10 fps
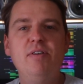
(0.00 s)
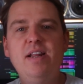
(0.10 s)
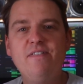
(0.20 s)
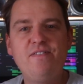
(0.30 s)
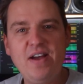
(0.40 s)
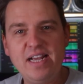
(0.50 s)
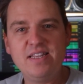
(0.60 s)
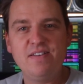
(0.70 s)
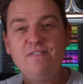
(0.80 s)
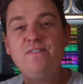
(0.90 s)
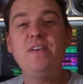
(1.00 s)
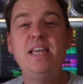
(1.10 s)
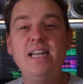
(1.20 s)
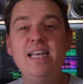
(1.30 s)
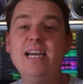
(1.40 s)
really affect the
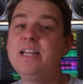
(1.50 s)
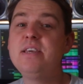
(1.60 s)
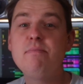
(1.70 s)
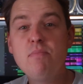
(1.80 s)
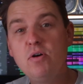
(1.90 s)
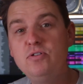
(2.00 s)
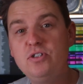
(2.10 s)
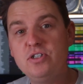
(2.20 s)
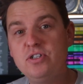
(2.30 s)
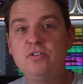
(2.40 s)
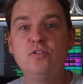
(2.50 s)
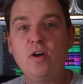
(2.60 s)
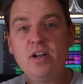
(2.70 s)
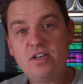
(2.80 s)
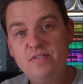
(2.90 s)
feeling and the emotion that you're
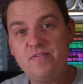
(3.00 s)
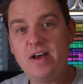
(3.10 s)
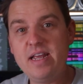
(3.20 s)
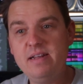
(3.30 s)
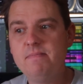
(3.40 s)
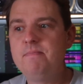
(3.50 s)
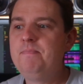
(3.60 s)
trying to convey.